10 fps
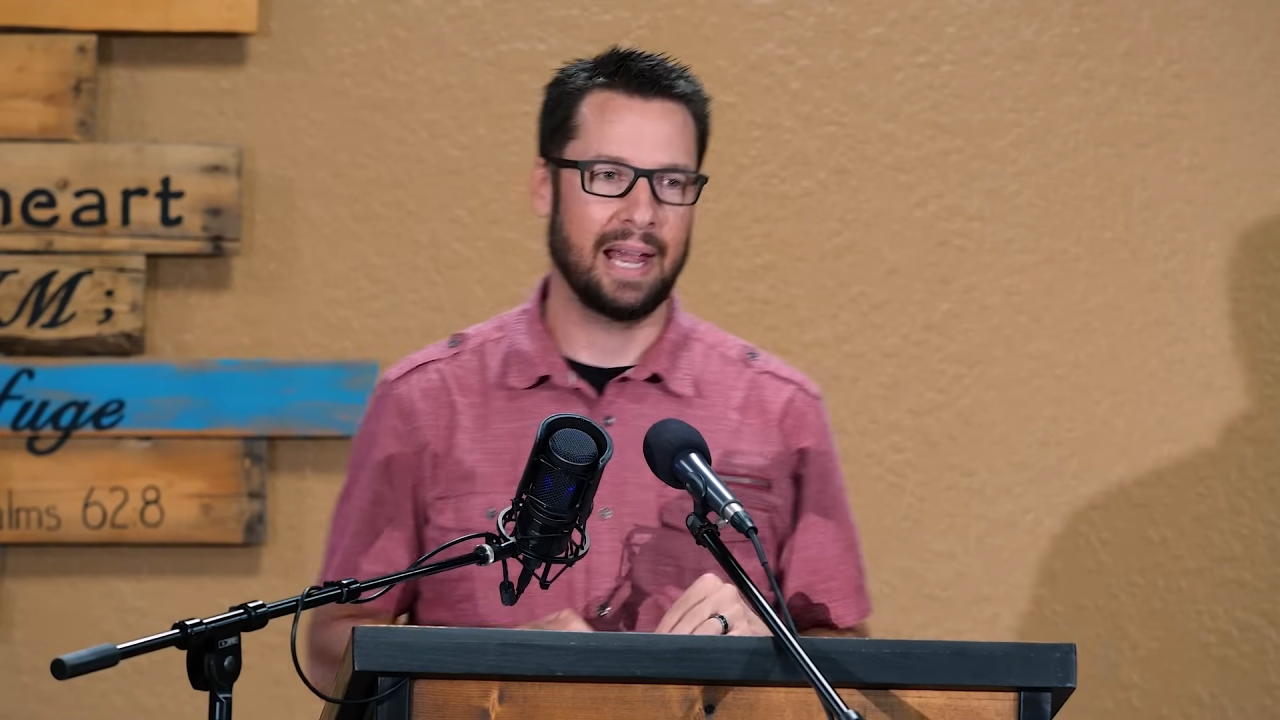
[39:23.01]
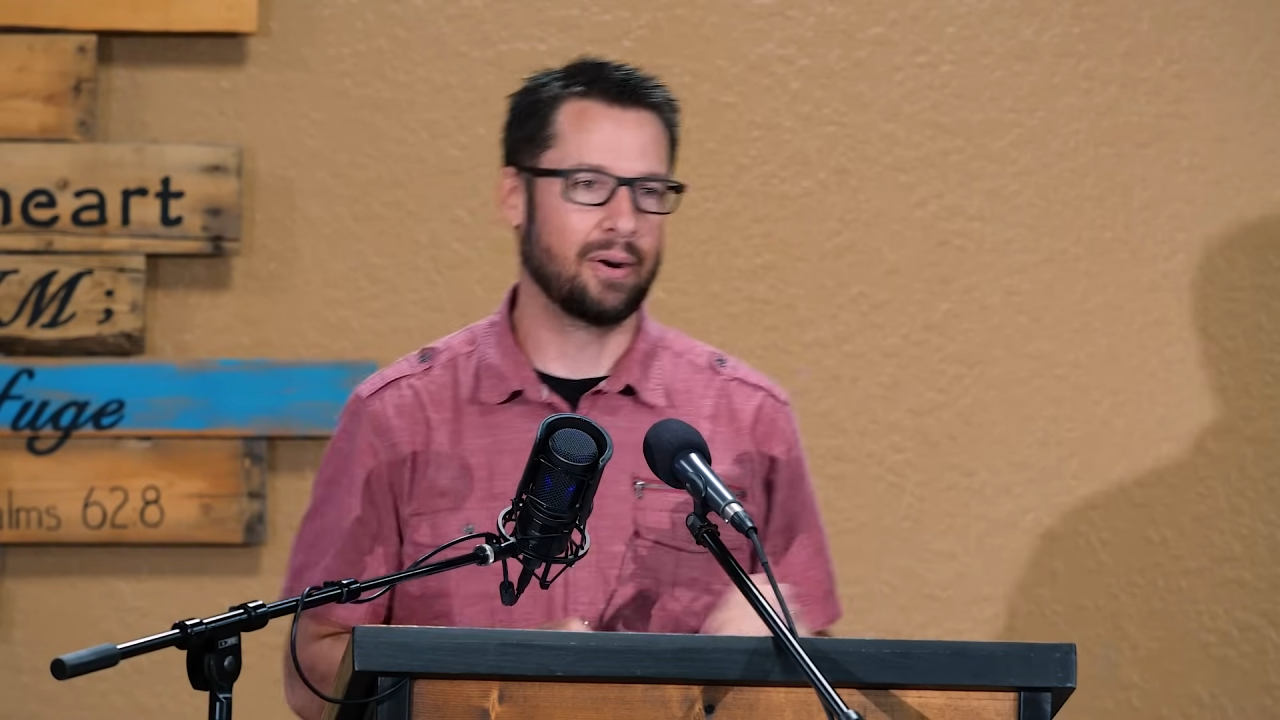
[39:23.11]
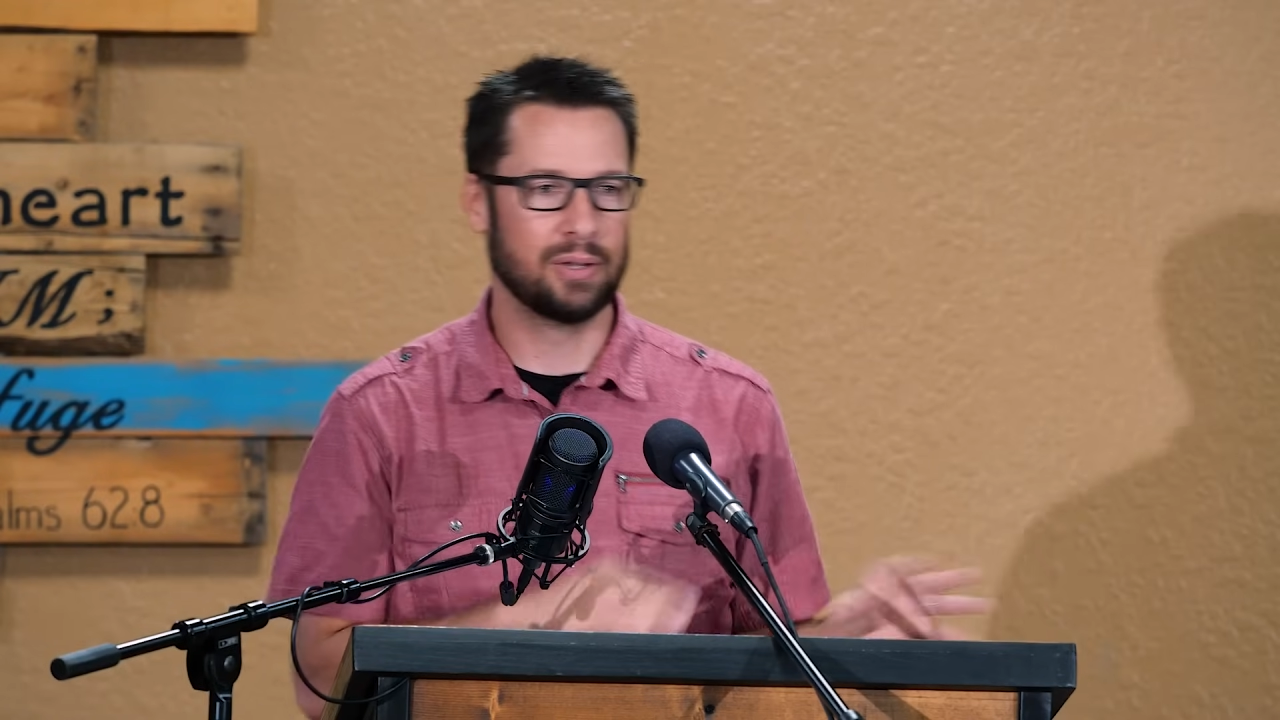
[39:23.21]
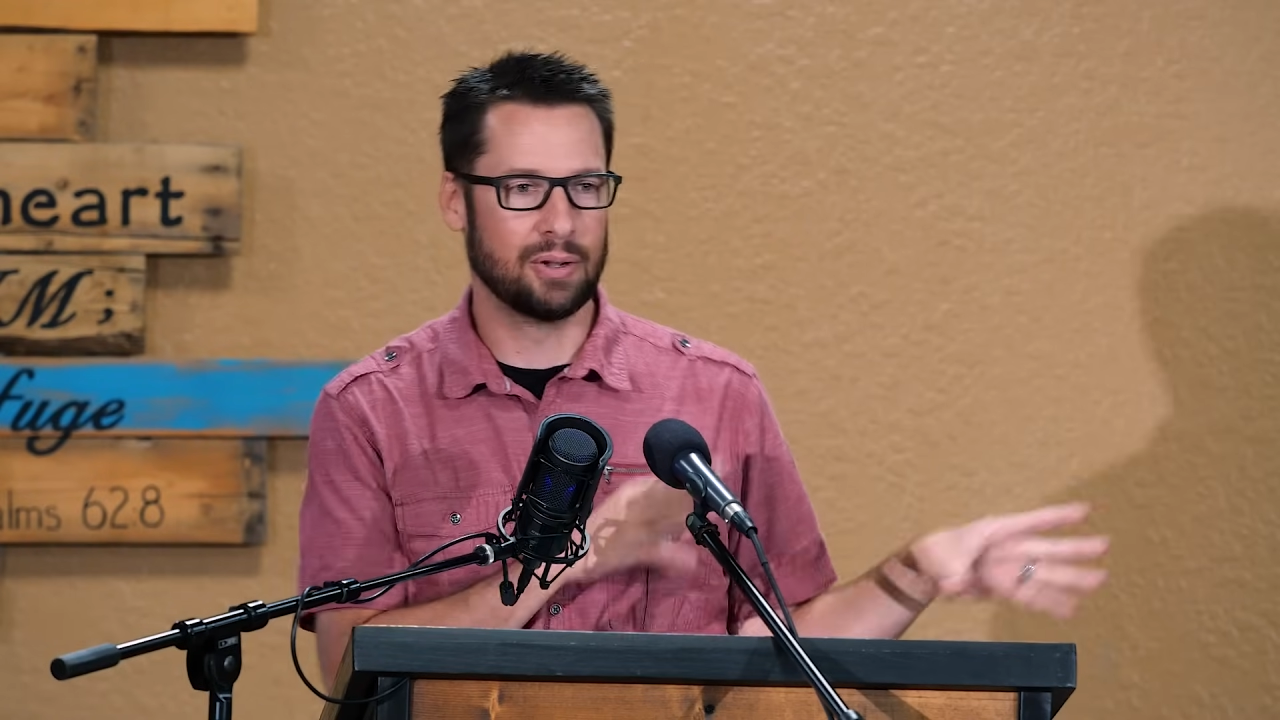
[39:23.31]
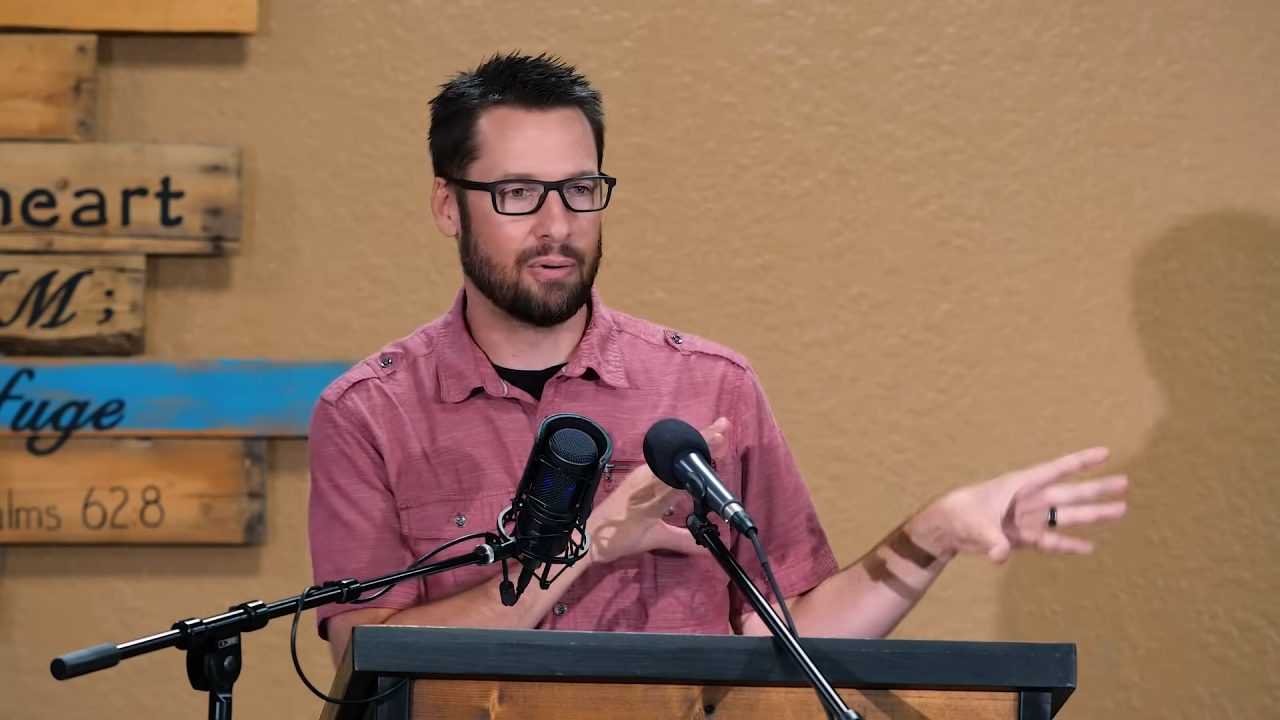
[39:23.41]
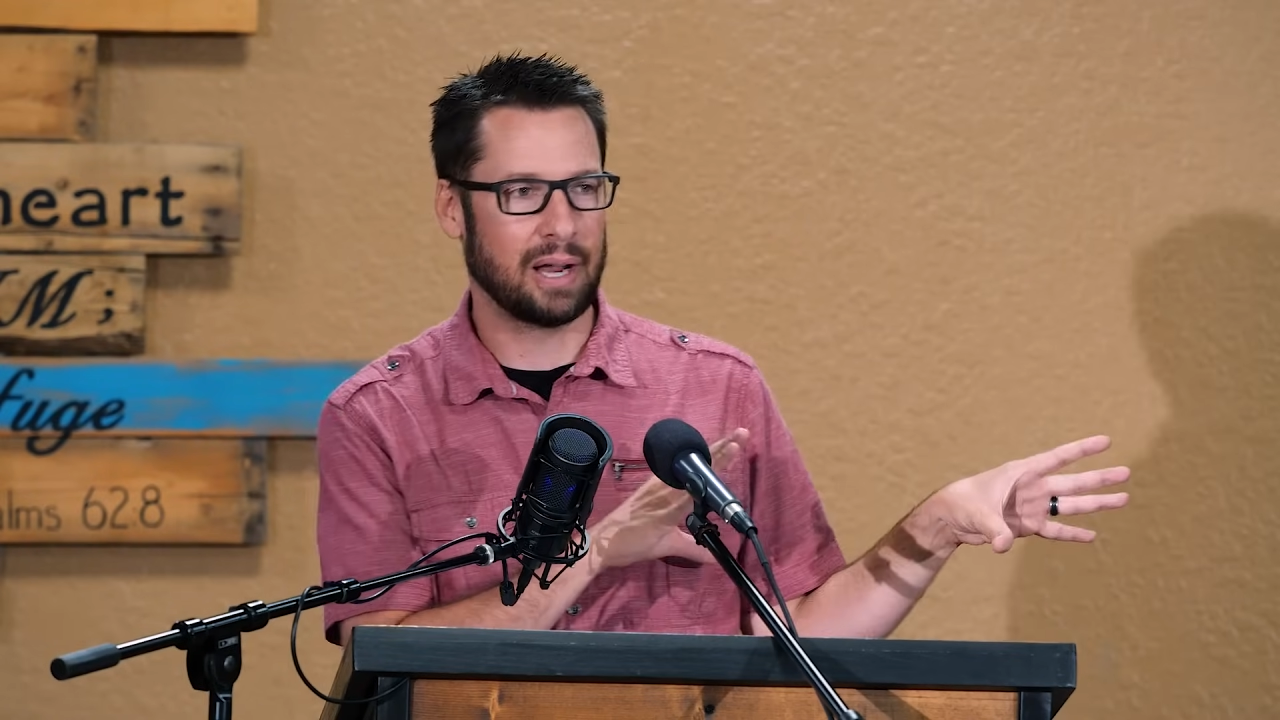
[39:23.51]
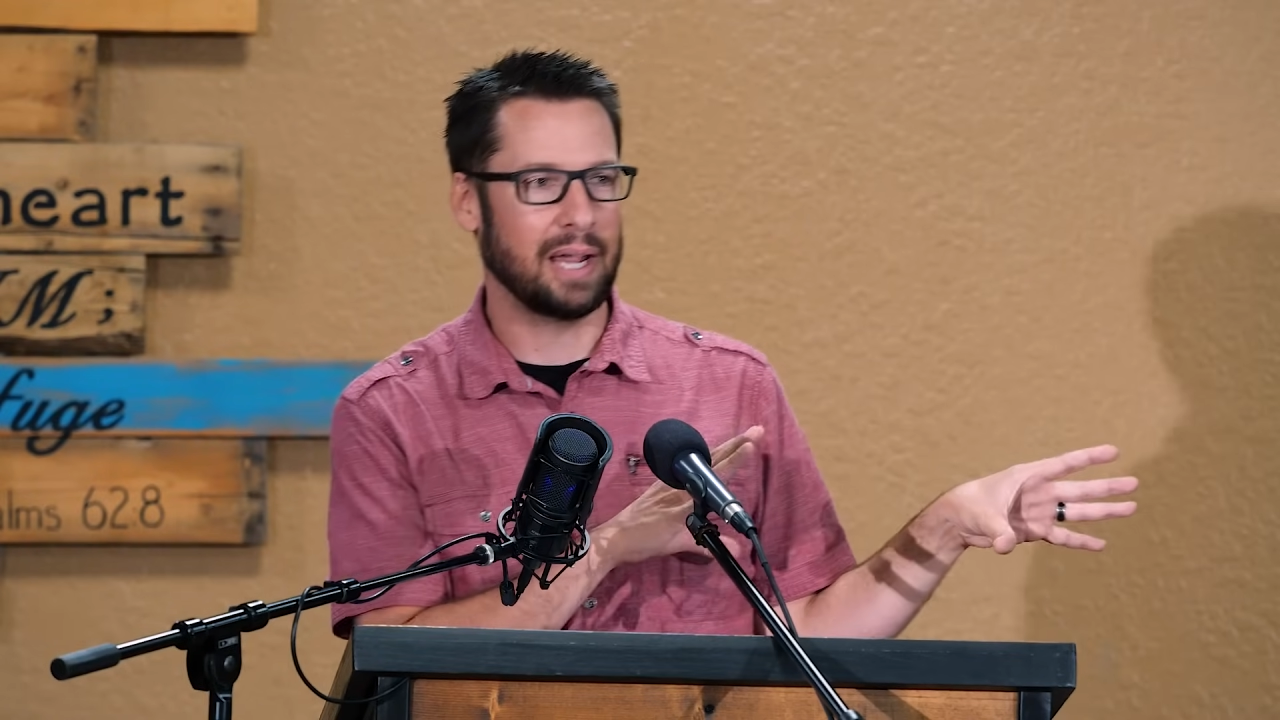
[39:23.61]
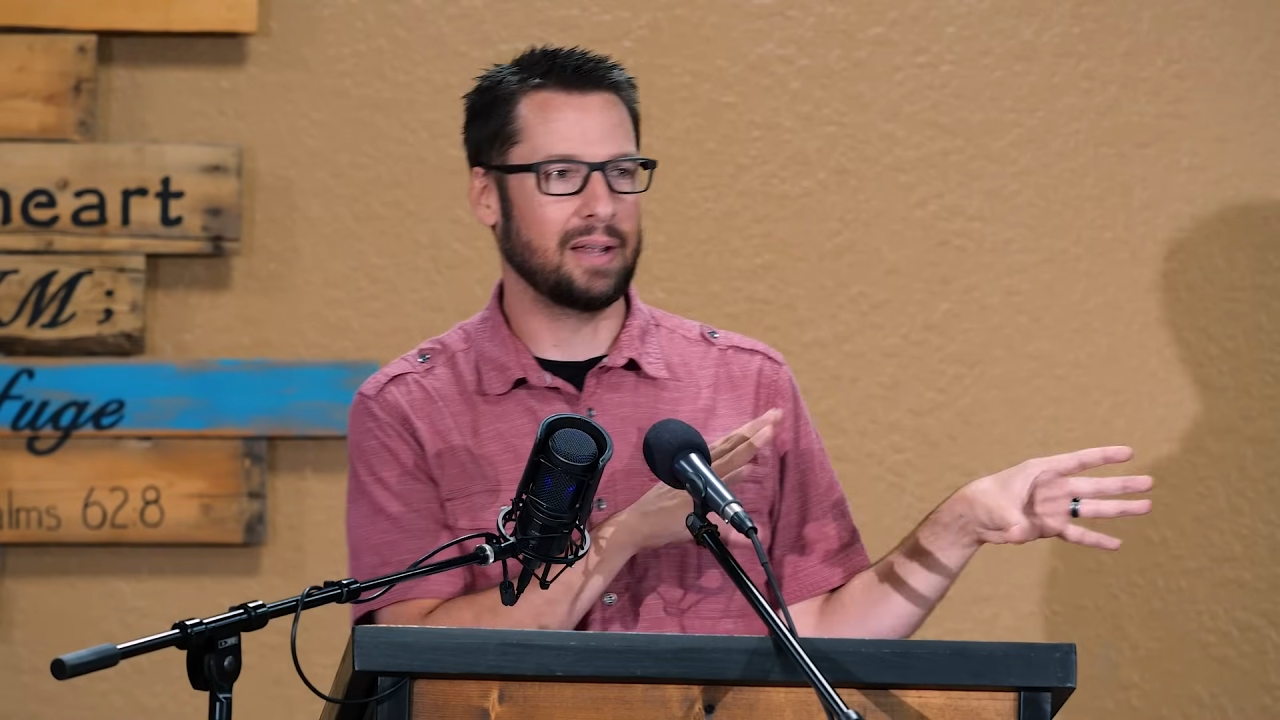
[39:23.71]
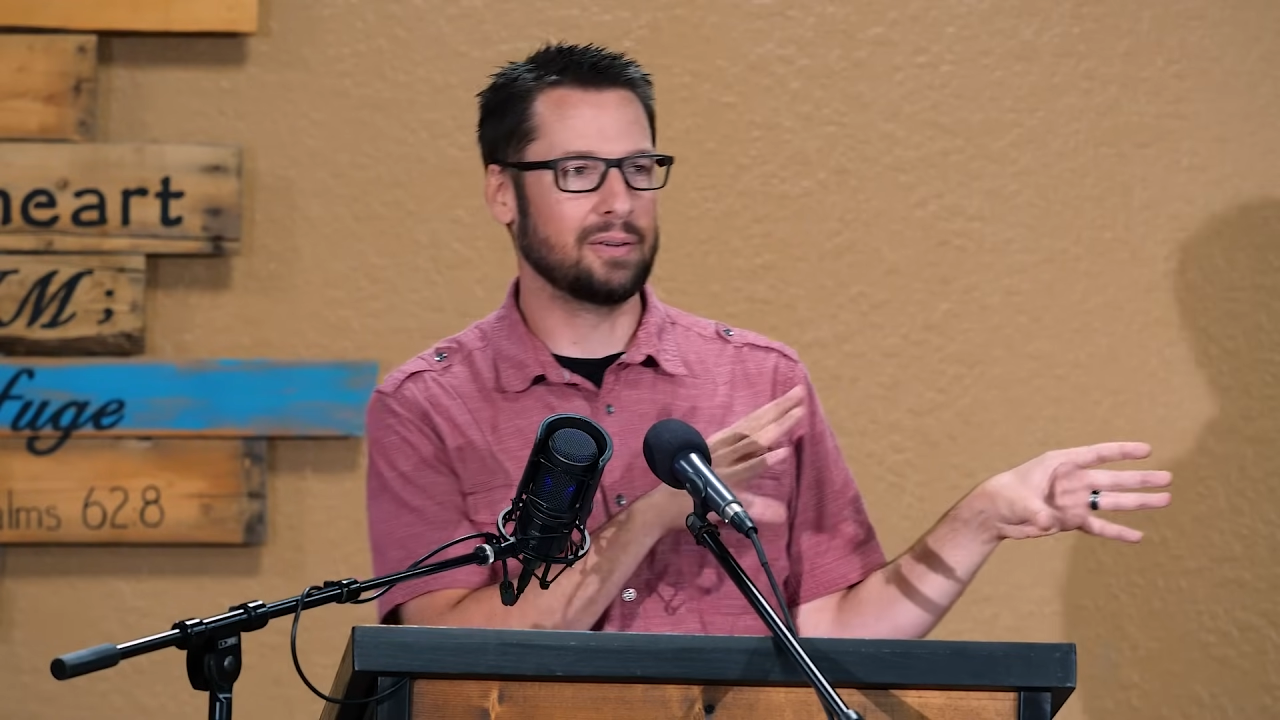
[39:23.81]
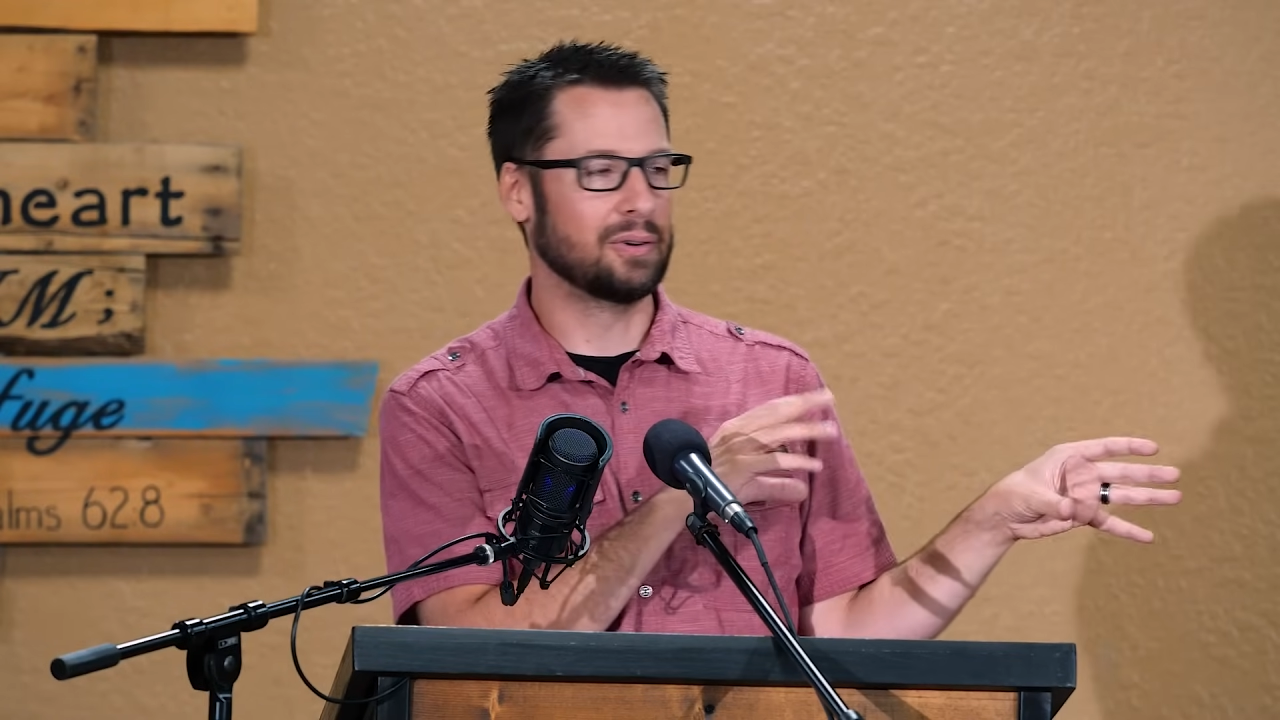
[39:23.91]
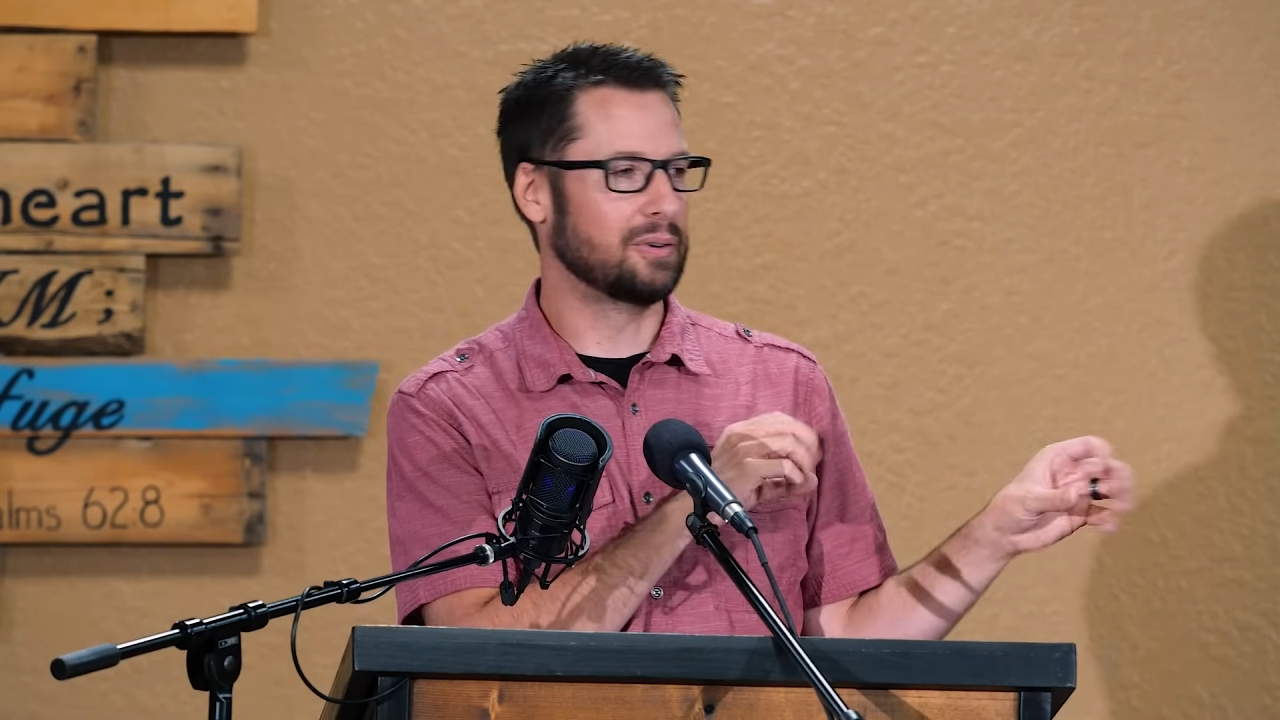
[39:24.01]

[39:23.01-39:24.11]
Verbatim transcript: Herod the Great,